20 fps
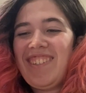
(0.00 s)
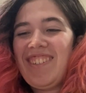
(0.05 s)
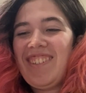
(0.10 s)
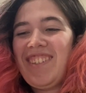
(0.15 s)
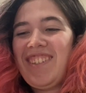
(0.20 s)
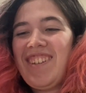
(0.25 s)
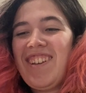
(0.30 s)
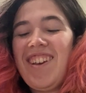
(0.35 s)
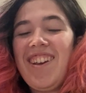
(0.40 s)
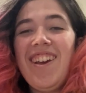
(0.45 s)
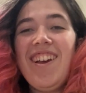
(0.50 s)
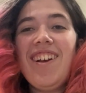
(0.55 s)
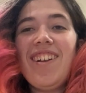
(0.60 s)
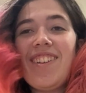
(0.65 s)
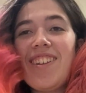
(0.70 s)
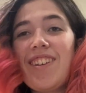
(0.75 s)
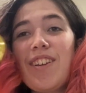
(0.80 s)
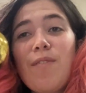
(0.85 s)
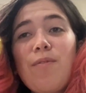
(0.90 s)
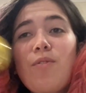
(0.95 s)

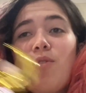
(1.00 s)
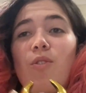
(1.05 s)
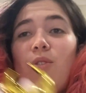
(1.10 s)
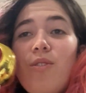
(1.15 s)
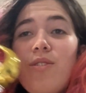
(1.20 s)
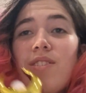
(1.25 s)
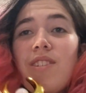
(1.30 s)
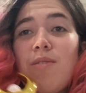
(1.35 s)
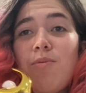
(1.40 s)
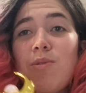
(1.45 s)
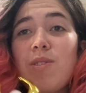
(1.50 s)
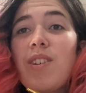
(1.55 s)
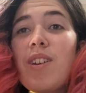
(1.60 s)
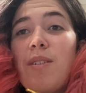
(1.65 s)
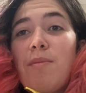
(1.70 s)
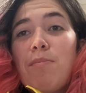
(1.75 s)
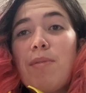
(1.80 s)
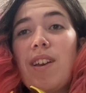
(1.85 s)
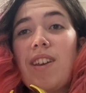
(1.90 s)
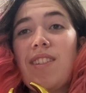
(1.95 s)
like, of course I was
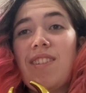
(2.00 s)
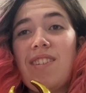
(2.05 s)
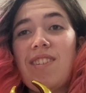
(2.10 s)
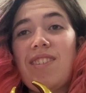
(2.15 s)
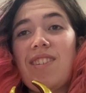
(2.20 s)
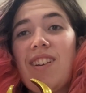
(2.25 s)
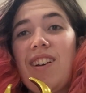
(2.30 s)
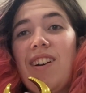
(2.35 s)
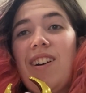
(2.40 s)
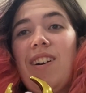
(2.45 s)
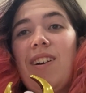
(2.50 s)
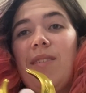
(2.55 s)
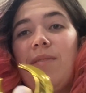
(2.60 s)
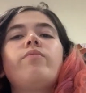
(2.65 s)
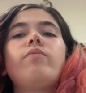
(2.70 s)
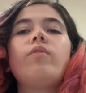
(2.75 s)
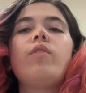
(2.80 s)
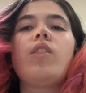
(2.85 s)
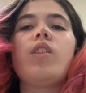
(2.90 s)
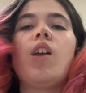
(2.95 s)
gonna pick this up.
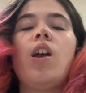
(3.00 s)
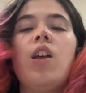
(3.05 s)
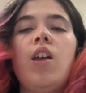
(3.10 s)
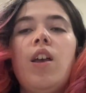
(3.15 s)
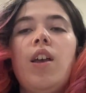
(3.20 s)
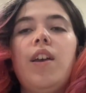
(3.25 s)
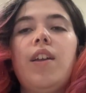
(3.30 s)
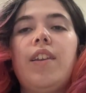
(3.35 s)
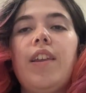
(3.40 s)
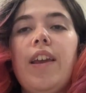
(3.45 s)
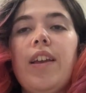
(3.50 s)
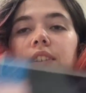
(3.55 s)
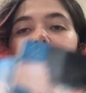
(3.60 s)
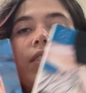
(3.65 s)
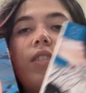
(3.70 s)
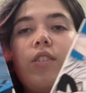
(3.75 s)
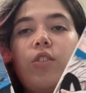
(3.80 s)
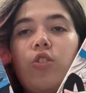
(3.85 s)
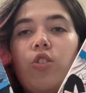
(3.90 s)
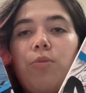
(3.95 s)

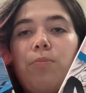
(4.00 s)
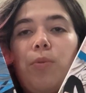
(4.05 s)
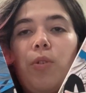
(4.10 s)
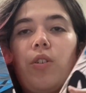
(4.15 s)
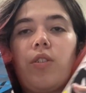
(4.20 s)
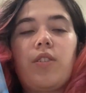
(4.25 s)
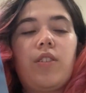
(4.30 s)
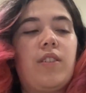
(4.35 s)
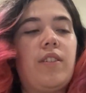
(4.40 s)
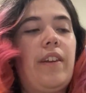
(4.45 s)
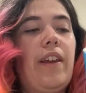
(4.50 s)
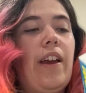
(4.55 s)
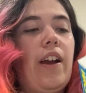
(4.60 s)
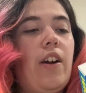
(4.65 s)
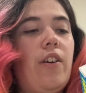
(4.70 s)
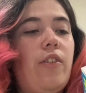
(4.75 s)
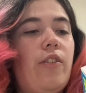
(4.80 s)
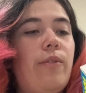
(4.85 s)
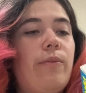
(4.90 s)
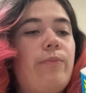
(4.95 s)
Next is two books.
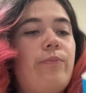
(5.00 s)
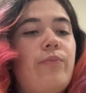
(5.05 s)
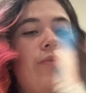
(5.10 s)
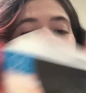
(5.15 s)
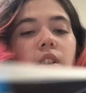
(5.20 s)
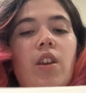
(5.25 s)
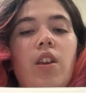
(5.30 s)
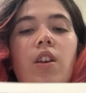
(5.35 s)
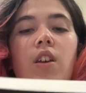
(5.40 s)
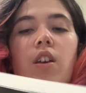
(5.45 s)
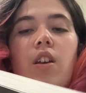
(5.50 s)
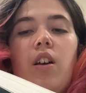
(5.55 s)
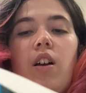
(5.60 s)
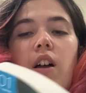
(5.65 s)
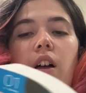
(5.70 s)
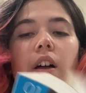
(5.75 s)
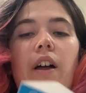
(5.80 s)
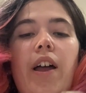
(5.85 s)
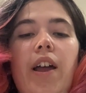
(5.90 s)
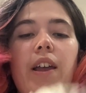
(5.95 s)
Now,
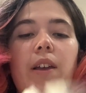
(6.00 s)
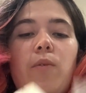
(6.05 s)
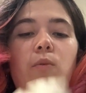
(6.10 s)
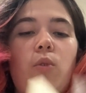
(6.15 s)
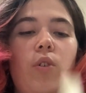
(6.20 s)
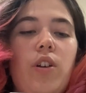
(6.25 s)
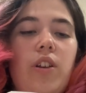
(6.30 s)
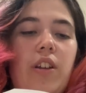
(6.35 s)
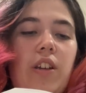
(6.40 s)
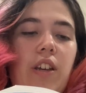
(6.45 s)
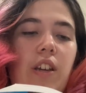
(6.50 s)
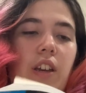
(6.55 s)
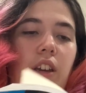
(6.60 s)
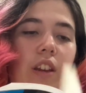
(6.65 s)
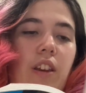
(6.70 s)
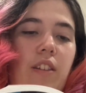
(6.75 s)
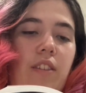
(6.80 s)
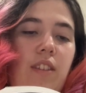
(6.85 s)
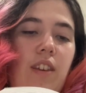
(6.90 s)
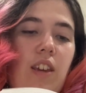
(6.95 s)
I
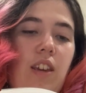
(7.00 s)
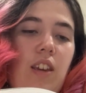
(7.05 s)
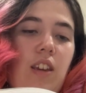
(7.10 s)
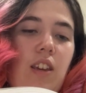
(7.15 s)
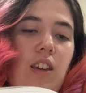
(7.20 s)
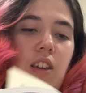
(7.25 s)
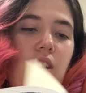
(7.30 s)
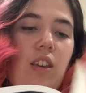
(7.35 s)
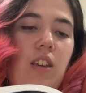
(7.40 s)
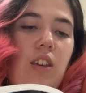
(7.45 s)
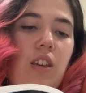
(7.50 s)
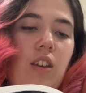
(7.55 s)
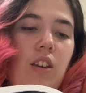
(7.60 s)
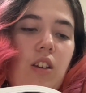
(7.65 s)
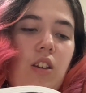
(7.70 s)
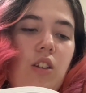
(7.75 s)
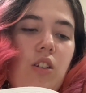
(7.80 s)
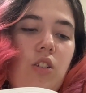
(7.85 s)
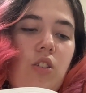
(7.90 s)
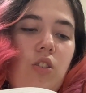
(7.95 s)
wanted the
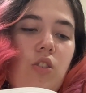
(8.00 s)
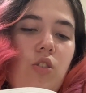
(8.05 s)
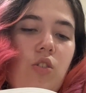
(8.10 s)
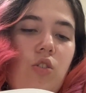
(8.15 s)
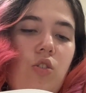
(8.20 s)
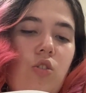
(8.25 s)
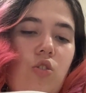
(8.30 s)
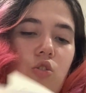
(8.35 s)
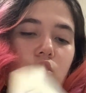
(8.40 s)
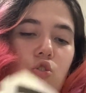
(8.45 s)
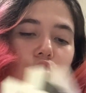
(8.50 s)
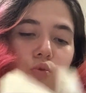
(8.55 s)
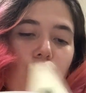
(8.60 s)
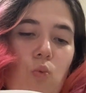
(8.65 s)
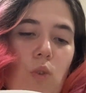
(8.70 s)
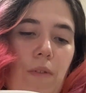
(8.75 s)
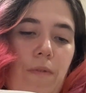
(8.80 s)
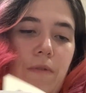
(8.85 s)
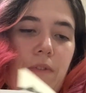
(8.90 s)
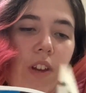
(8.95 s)

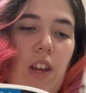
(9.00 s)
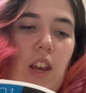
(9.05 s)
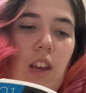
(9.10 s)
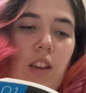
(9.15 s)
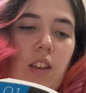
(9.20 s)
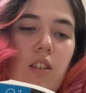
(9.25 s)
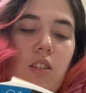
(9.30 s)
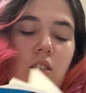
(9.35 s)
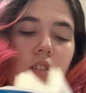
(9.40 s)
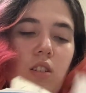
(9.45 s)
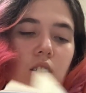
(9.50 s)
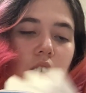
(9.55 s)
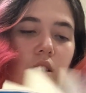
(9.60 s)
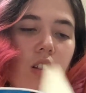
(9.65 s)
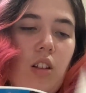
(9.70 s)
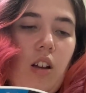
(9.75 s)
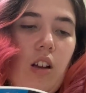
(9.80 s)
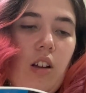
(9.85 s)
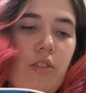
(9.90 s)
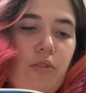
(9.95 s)
drifting
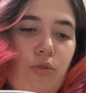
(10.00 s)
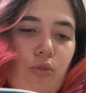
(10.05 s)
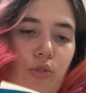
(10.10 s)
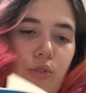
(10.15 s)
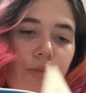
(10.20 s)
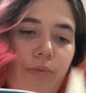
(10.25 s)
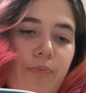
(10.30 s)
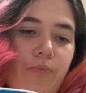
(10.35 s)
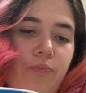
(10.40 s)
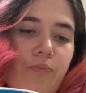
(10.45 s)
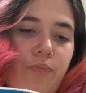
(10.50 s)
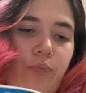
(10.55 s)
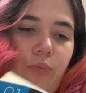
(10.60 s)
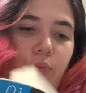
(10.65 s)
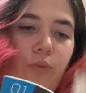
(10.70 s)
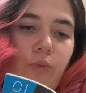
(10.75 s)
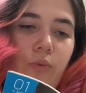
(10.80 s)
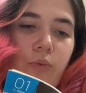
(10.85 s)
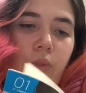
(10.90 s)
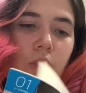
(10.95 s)
classroom.
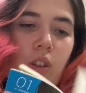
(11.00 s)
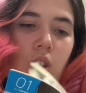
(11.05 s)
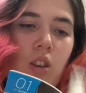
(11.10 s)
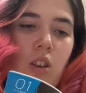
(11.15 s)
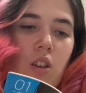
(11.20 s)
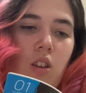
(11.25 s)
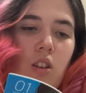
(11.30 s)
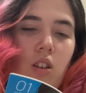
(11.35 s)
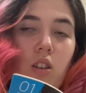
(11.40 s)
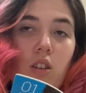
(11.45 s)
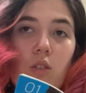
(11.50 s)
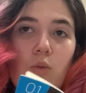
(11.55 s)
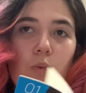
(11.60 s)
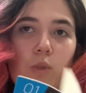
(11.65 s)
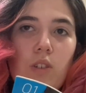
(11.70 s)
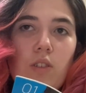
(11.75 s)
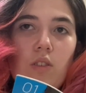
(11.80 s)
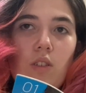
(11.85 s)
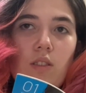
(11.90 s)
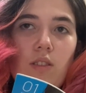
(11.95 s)
It
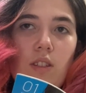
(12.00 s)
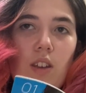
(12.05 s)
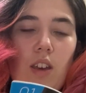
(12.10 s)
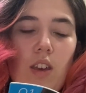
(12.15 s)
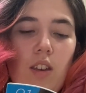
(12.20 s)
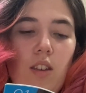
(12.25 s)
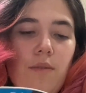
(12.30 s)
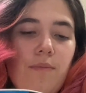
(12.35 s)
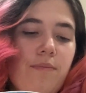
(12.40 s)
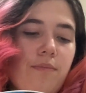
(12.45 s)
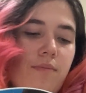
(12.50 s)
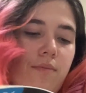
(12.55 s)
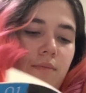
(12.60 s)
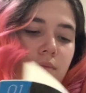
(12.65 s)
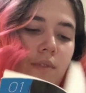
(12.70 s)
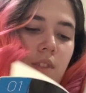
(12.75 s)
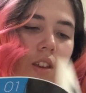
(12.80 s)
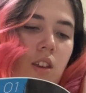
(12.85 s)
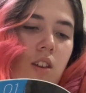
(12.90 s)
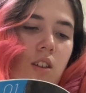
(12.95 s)
was not there.
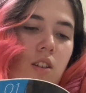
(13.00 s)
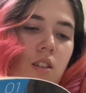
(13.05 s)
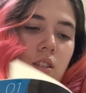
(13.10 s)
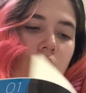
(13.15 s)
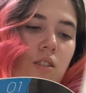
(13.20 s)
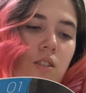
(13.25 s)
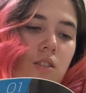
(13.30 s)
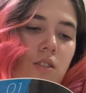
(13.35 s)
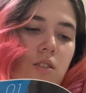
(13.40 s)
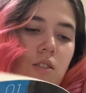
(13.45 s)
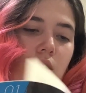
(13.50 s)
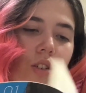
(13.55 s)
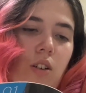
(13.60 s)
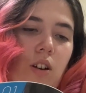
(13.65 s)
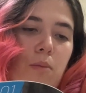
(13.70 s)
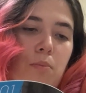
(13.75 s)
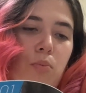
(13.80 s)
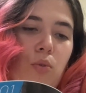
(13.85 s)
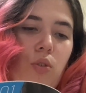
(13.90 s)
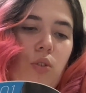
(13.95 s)
So
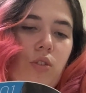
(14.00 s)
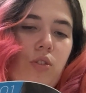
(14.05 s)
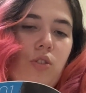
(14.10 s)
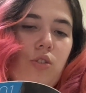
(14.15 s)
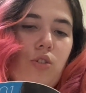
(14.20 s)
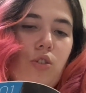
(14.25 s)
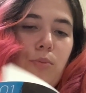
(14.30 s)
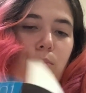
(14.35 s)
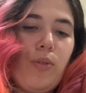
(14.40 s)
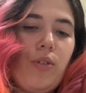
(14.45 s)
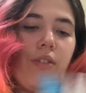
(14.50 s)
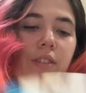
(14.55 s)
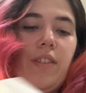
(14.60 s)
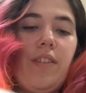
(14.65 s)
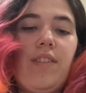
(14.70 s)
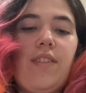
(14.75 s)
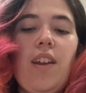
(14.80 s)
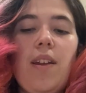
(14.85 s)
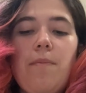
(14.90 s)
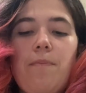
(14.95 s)
I bought two books
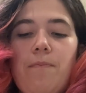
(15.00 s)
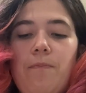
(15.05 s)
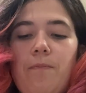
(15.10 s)
instead.